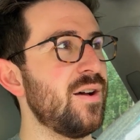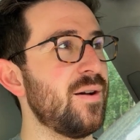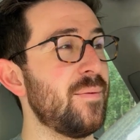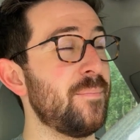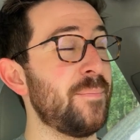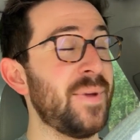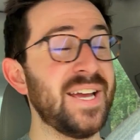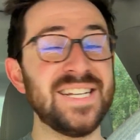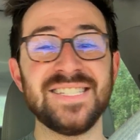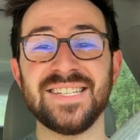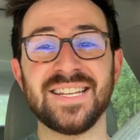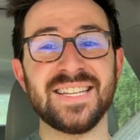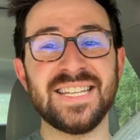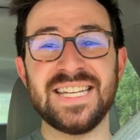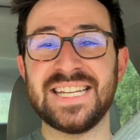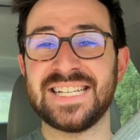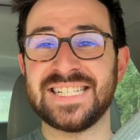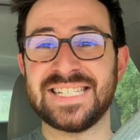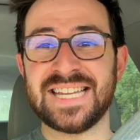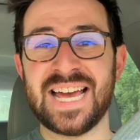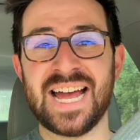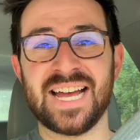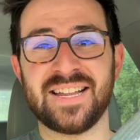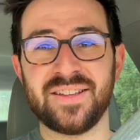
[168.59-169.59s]
basically
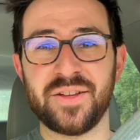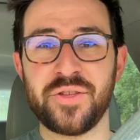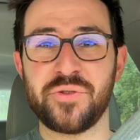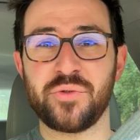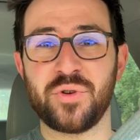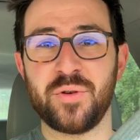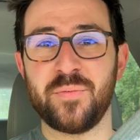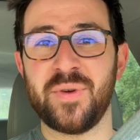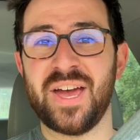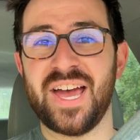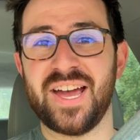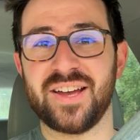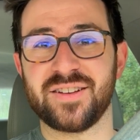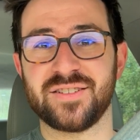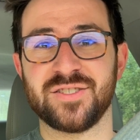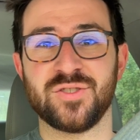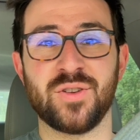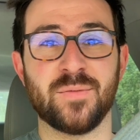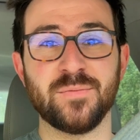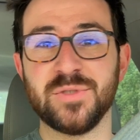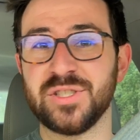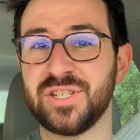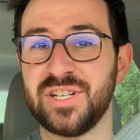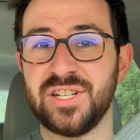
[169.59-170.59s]
exactly 3 bags. So
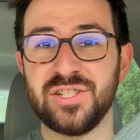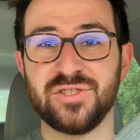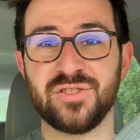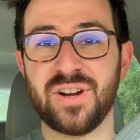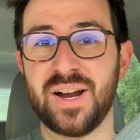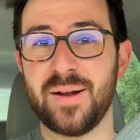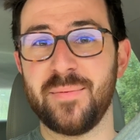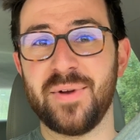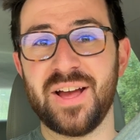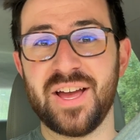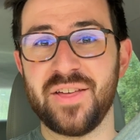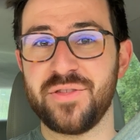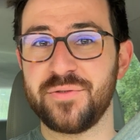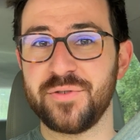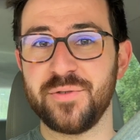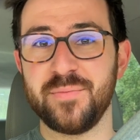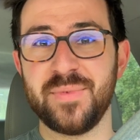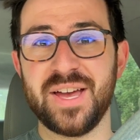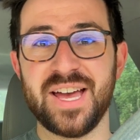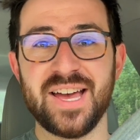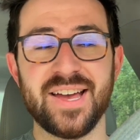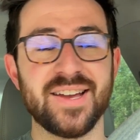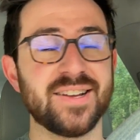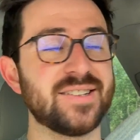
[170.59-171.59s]
I'm just gonna try to buy 3
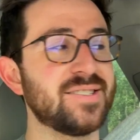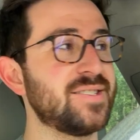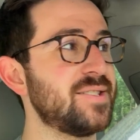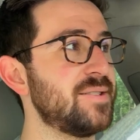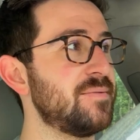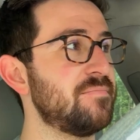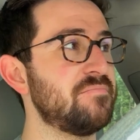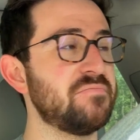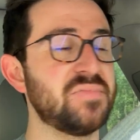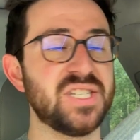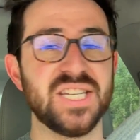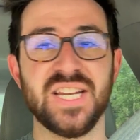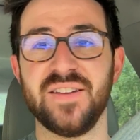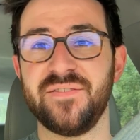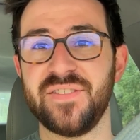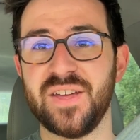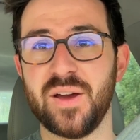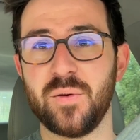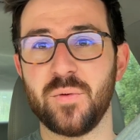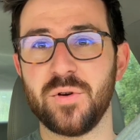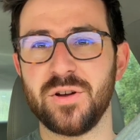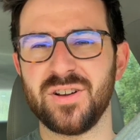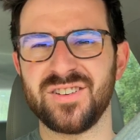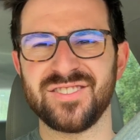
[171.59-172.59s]
bags, see if that
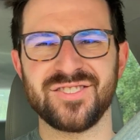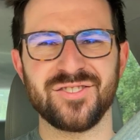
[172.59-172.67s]
works.